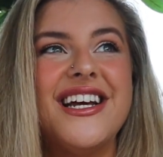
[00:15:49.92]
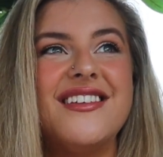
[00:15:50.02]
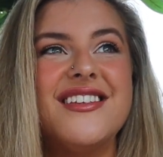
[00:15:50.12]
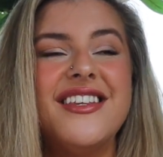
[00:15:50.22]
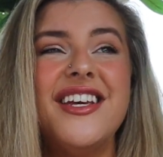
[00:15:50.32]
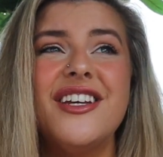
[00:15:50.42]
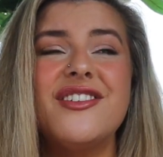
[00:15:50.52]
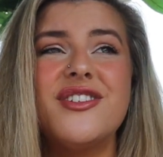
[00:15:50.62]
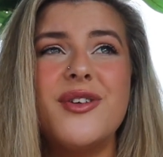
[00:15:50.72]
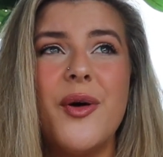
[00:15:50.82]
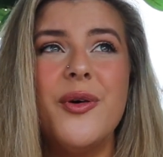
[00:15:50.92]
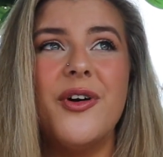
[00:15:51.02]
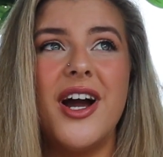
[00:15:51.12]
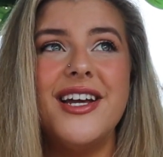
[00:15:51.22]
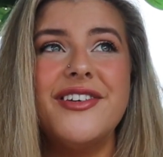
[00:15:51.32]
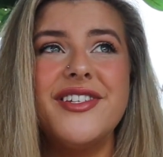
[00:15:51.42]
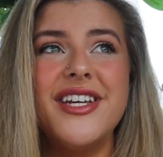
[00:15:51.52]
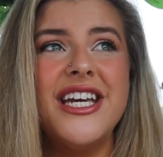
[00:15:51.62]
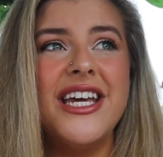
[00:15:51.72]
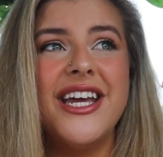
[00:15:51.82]
Isn't that so
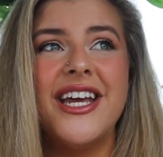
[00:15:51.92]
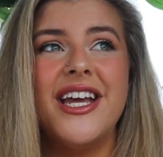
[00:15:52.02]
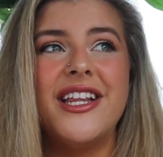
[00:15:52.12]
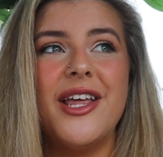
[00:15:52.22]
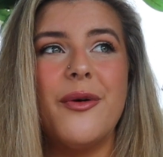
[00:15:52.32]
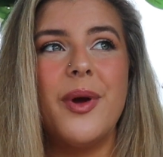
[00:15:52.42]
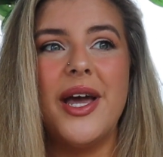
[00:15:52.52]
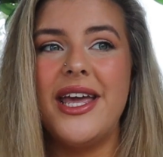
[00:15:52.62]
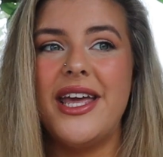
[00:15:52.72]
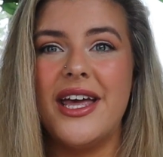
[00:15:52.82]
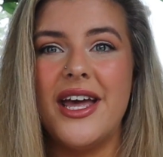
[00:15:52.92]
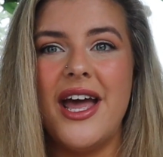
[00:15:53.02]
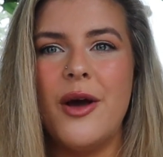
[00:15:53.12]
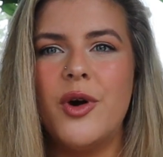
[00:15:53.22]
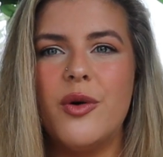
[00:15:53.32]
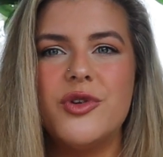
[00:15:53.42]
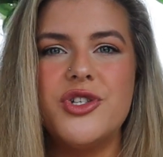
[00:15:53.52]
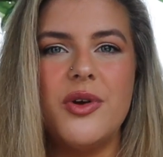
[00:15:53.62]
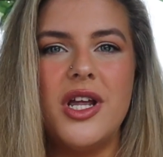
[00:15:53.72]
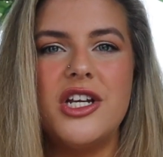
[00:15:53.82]
crazy that we are here? And we're
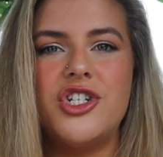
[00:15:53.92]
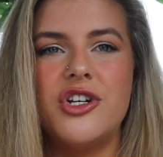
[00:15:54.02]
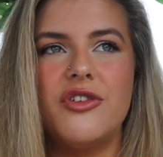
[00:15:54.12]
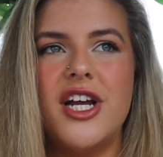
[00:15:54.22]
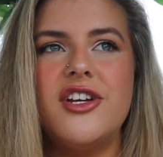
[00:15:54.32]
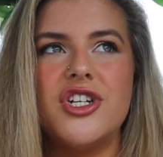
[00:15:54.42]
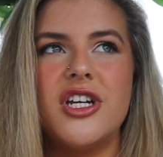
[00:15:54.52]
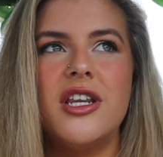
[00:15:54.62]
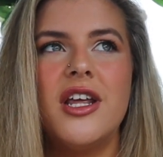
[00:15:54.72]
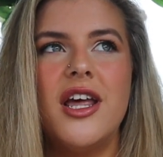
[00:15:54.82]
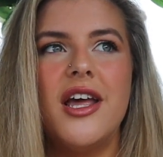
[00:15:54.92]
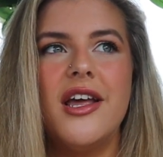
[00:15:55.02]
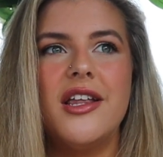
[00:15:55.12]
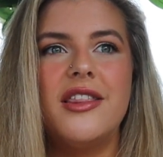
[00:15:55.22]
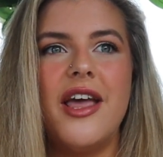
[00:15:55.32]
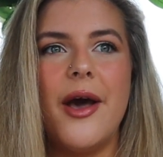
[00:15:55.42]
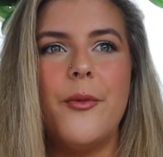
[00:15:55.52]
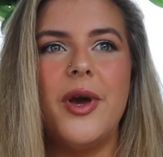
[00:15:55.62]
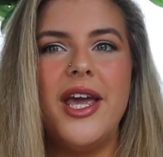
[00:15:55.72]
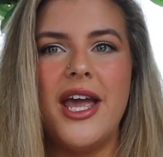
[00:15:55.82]
also in a generation
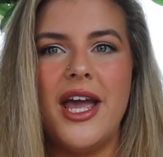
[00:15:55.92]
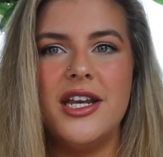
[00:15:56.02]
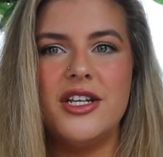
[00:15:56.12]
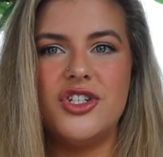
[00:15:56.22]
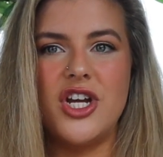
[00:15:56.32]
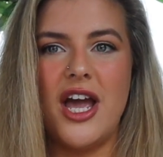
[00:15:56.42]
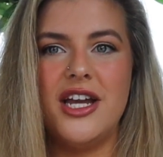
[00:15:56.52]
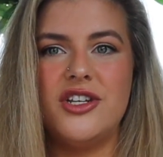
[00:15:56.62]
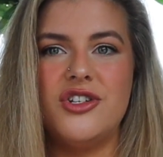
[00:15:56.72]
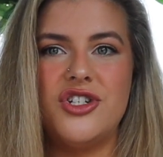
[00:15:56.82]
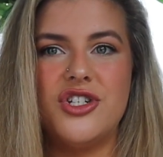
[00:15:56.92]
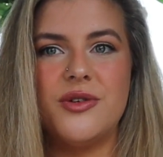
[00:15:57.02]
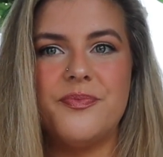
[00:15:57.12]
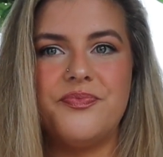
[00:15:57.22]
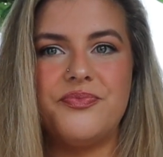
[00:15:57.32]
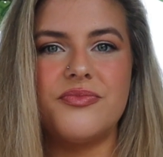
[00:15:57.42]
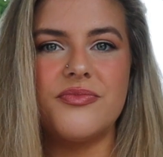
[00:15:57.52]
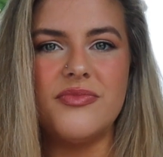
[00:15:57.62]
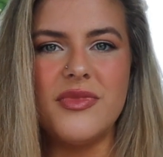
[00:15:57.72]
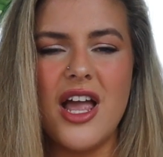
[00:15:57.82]
that we can change
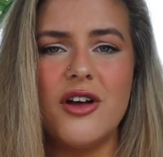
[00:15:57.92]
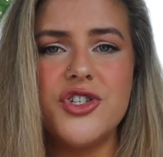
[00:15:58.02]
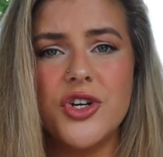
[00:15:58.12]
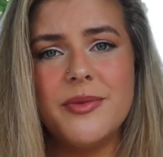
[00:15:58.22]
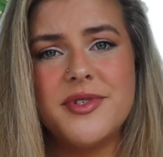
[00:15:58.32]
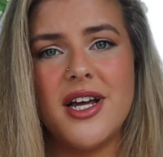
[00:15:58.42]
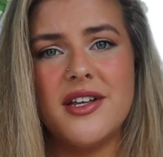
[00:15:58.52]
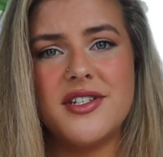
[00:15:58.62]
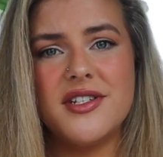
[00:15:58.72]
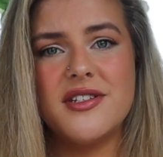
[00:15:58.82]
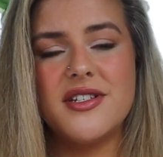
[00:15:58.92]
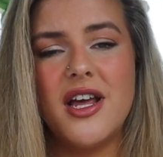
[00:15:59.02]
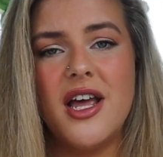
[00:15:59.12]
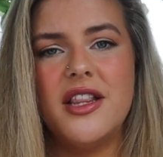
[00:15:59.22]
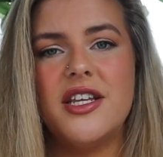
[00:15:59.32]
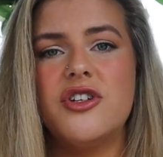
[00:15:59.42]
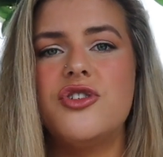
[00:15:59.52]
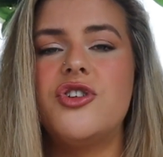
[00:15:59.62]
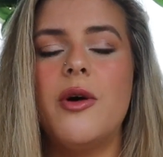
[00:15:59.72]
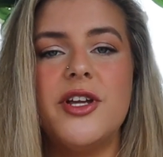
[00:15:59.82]
our circumstances. There
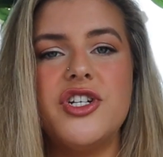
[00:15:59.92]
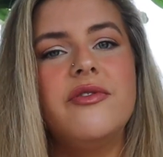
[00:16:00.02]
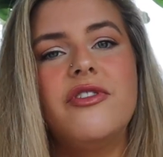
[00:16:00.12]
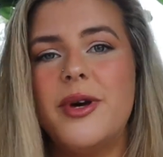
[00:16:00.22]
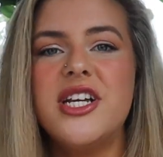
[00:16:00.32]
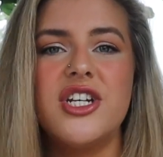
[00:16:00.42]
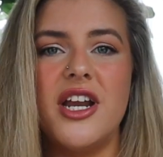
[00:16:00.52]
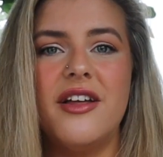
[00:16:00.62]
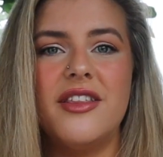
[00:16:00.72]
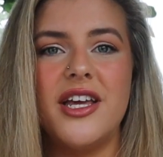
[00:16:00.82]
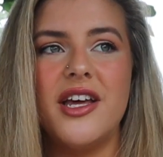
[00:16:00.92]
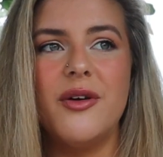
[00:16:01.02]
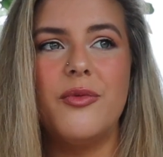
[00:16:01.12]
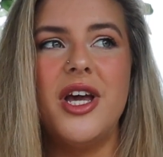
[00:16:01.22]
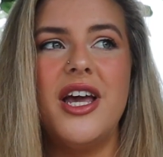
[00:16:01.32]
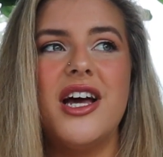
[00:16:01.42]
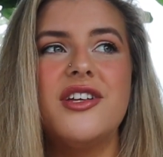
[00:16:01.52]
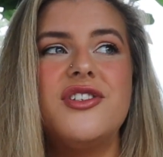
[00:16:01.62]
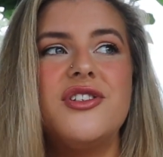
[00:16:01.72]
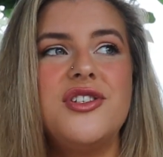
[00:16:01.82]
is so much information out there. We are
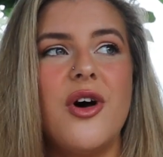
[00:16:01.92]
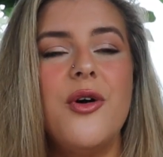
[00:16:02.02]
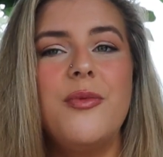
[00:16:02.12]
so